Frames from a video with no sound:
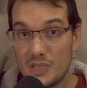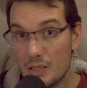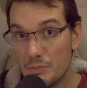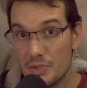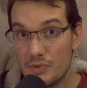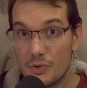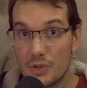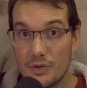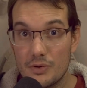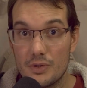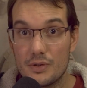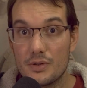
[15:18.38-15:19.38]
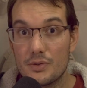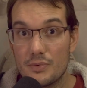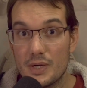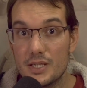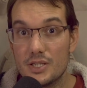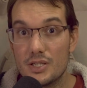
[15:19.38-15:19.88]
mid-focal
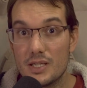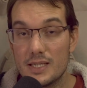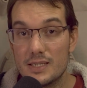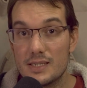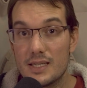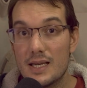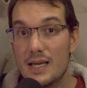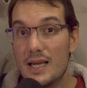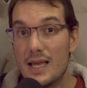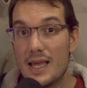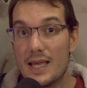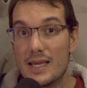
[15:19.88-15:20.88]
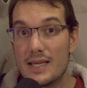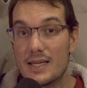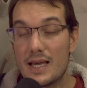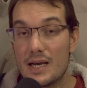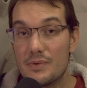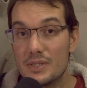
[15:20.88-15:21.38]
range lens, and
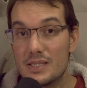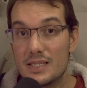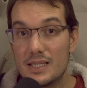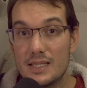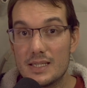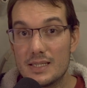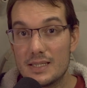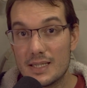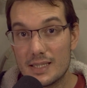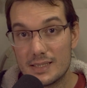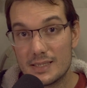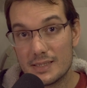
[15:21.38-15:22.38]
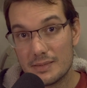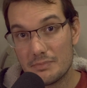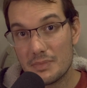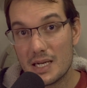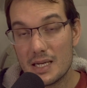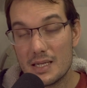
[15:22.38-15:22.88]
I would say that
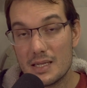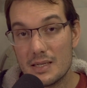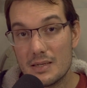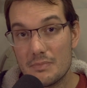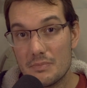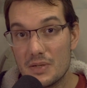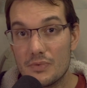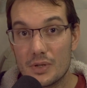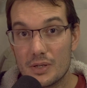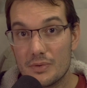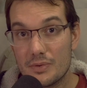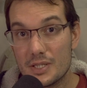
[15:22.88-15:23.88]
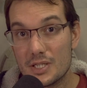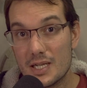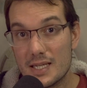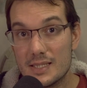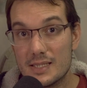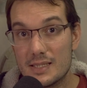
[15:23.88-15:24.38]
my mid-focal range
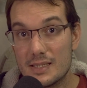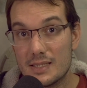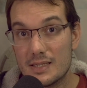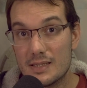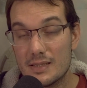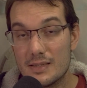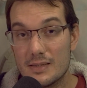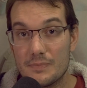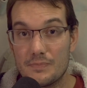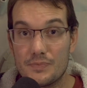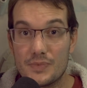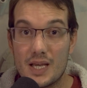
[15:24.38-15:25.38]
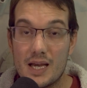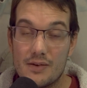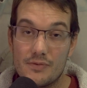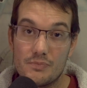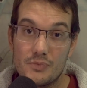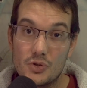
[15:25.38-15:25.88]
lens
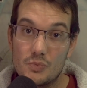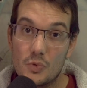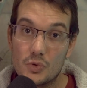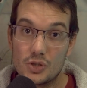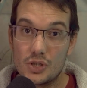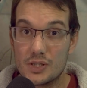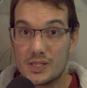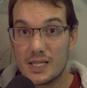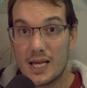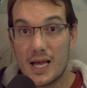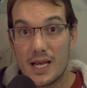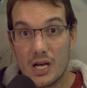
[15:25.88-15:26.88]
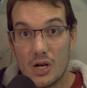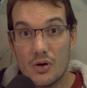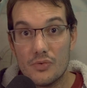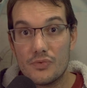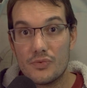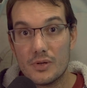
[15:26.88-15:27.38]
have much more shots I
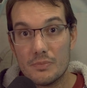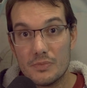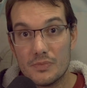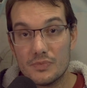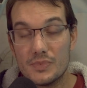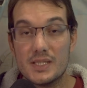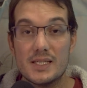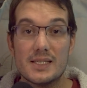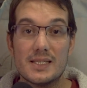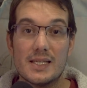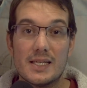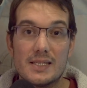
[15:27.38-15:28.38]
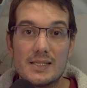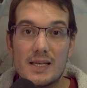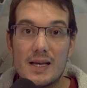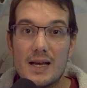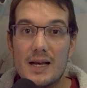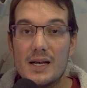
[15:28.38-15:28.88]
love from this lens.
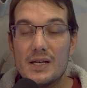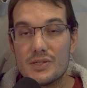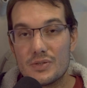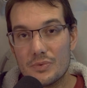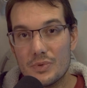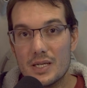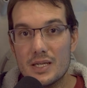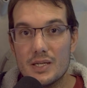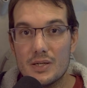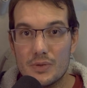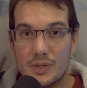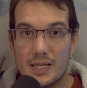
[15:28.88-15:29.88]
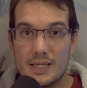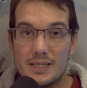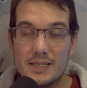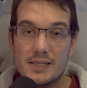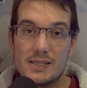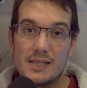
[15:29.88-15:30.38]
So really look at
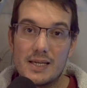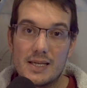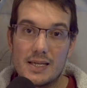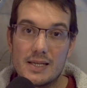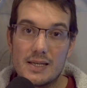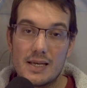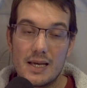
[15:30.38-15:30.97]
this. And